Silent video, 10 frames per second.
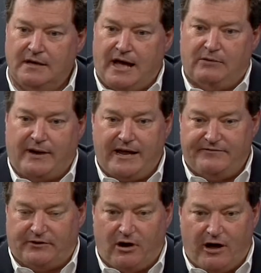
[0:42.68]
I ran
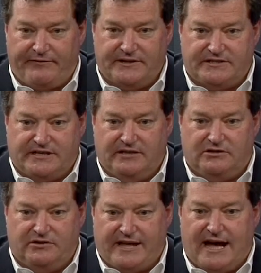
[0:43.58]
for office in
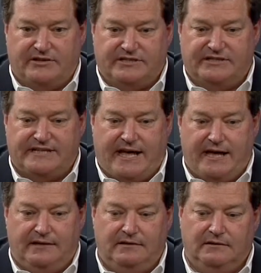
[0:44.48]

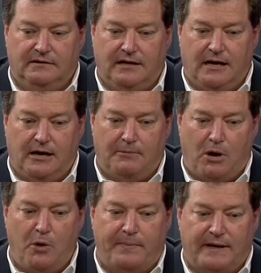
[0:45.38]
2010, um,
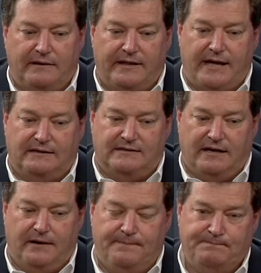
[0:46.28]
hoping that
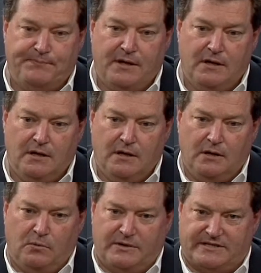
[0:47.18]
uh,
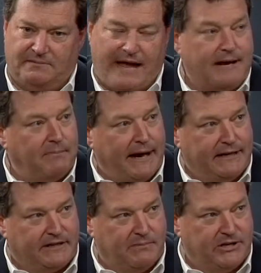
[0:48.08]
with some
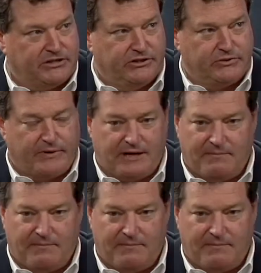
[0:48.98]
like-minded commissioners, we can